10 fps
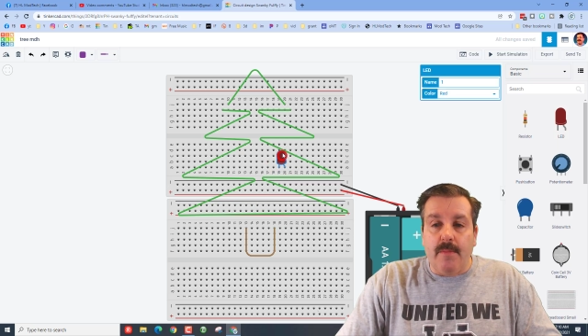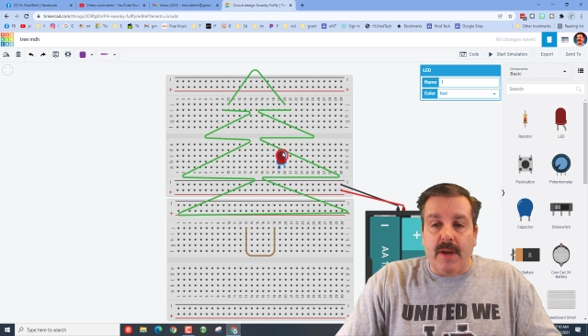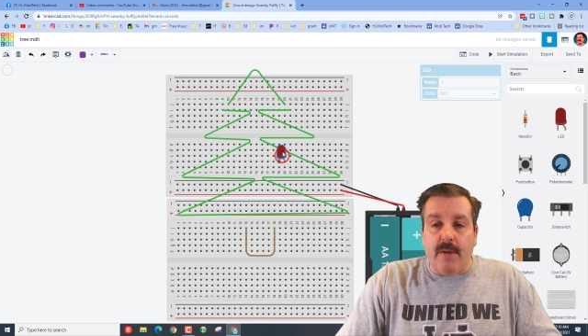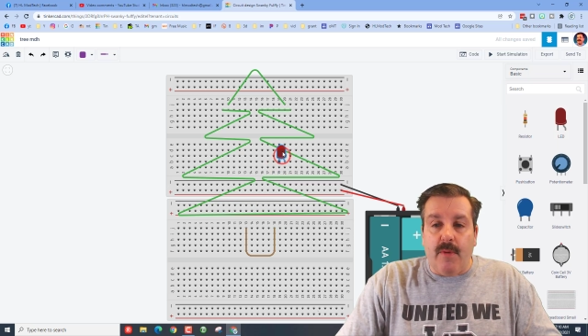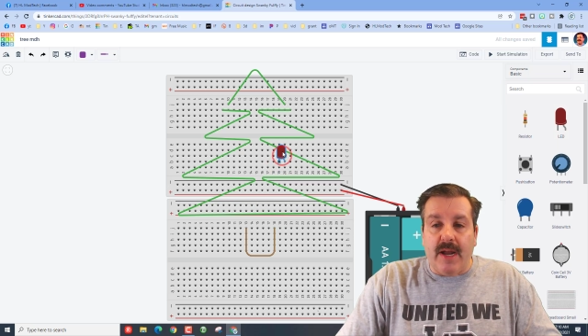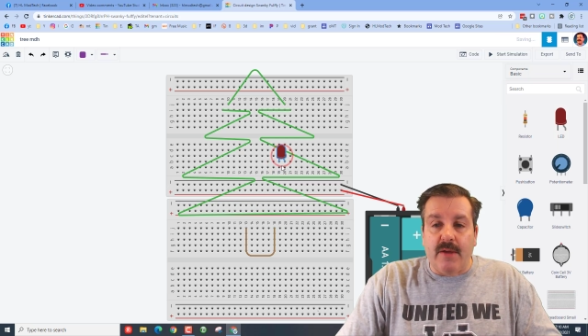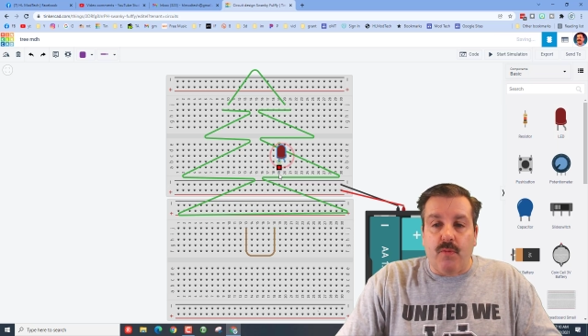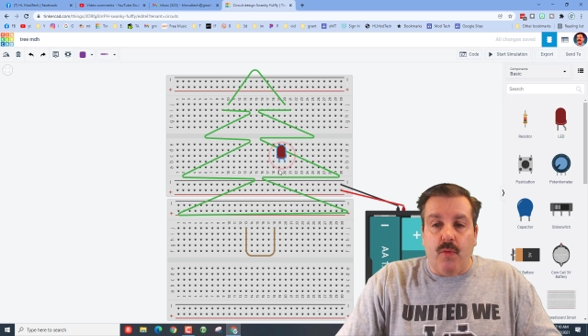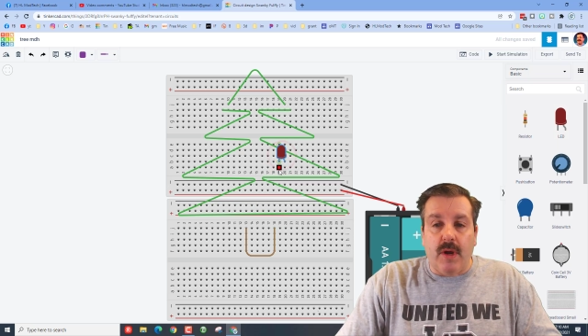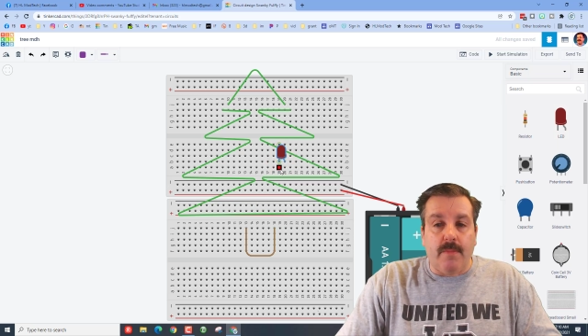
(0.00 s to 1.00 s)
but I want it
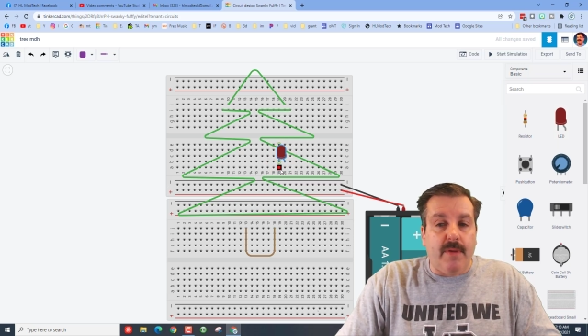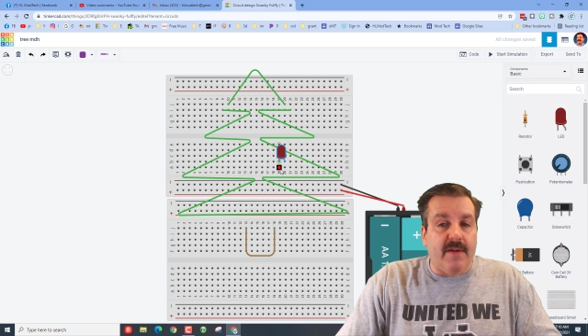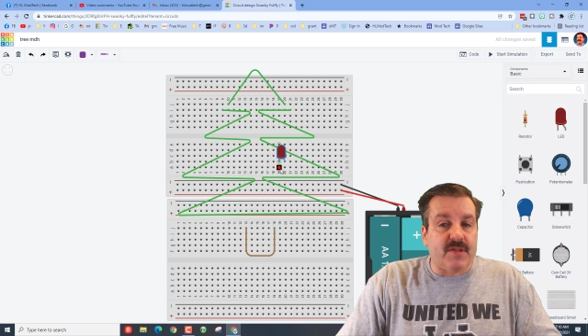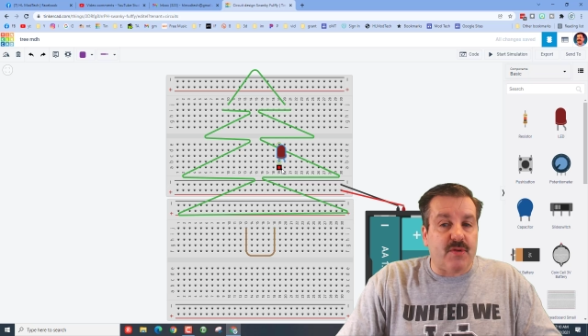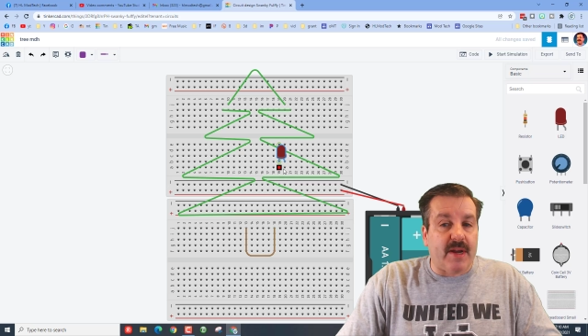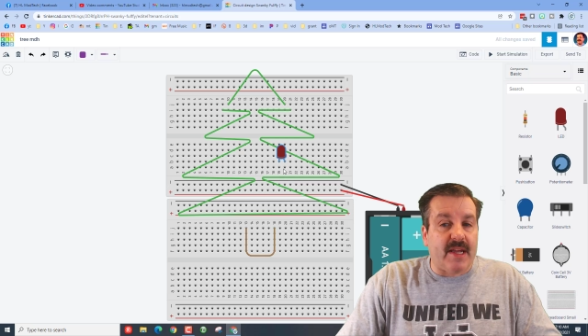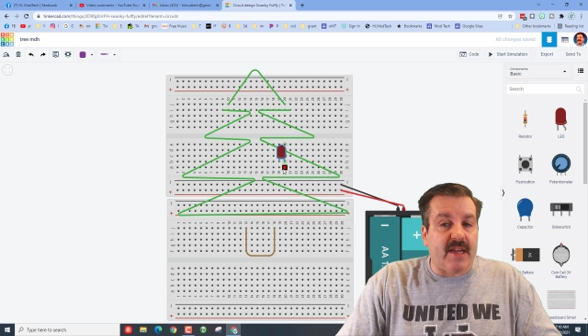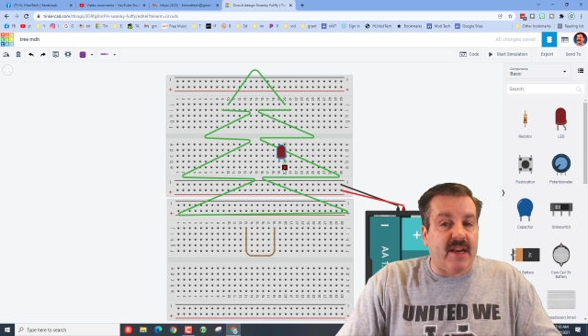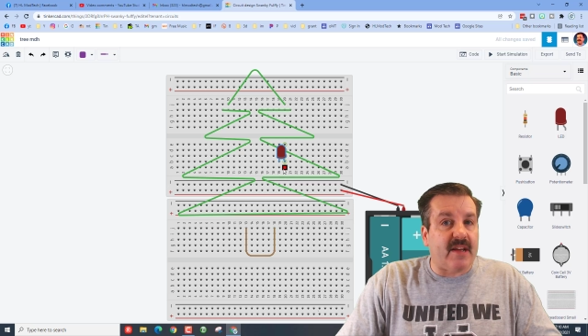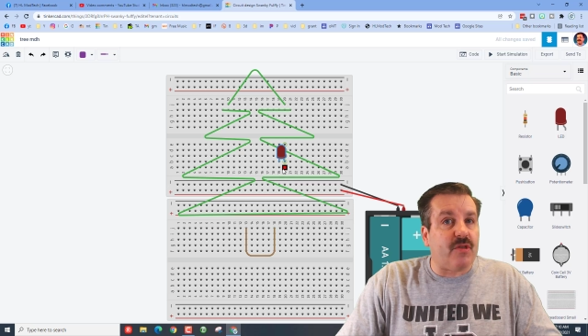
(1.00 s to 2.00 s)
one above so I can
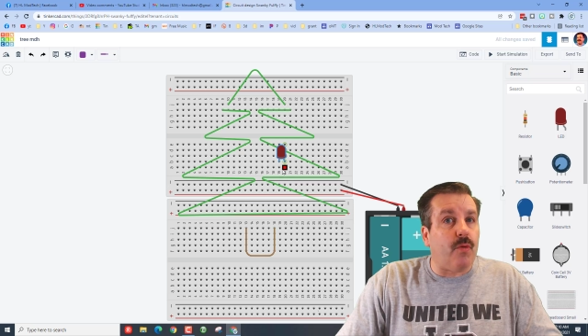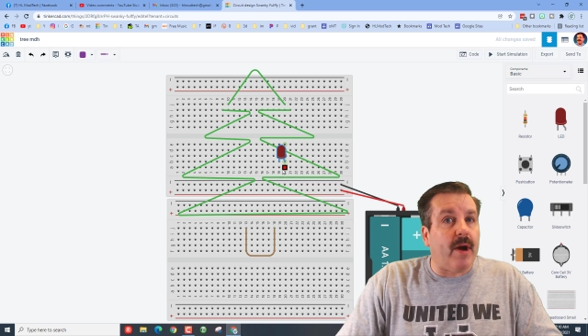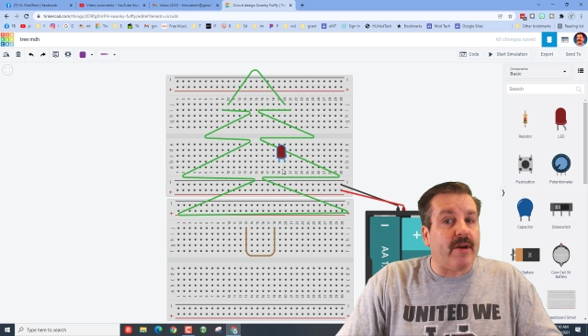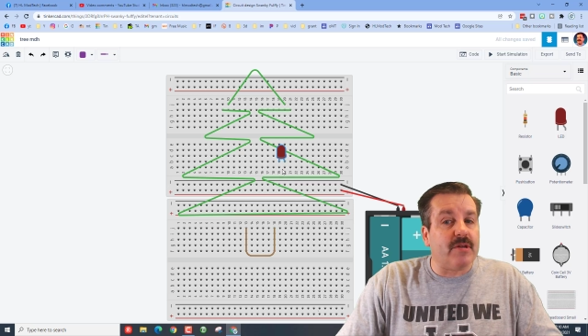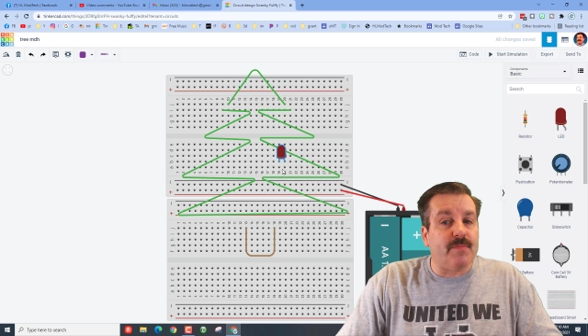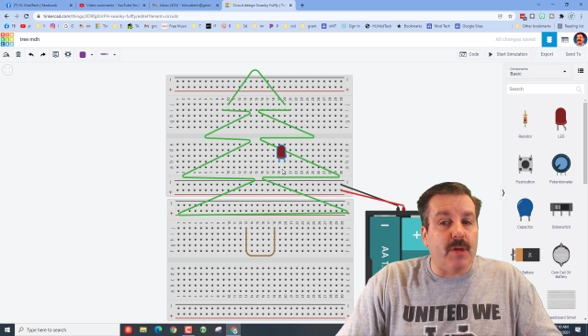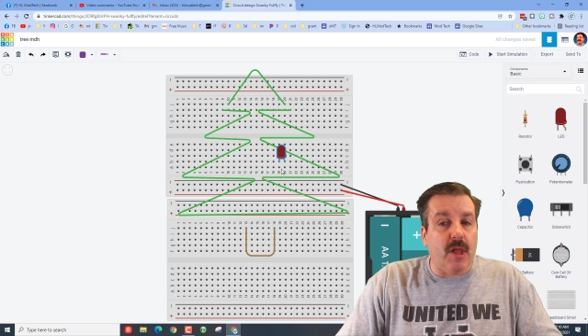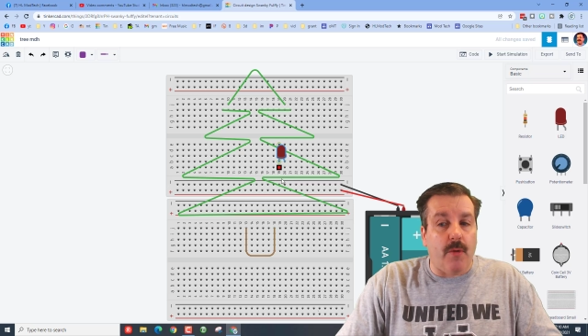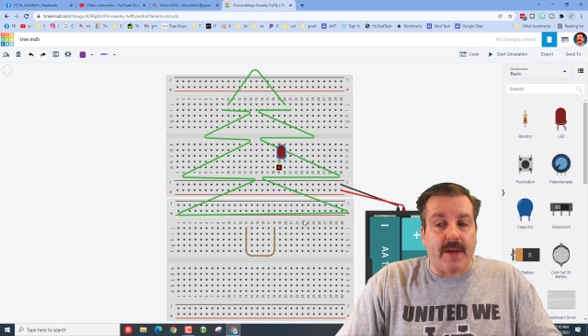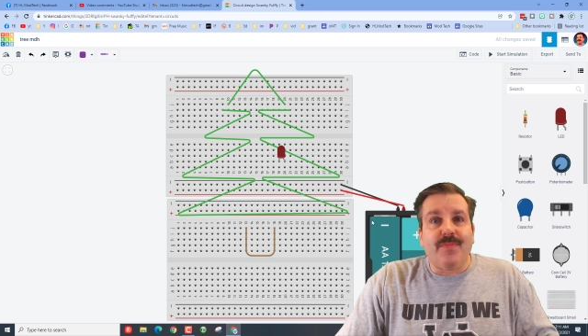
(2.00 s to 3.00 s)
connect the wires
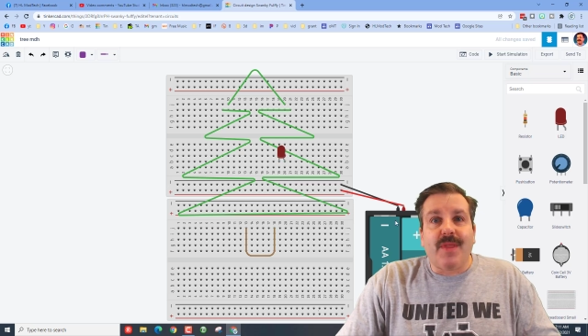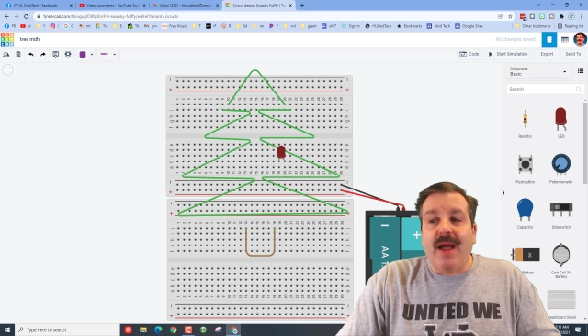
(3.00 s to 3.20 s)
below it.